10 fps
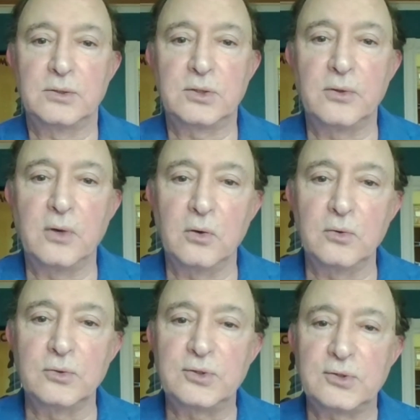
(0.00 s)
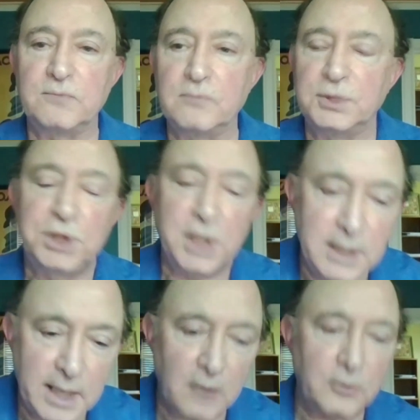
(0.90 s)
to those
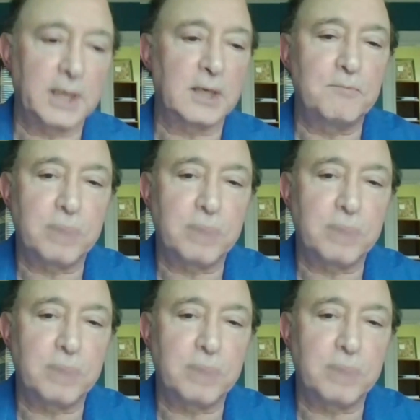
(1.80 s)
generic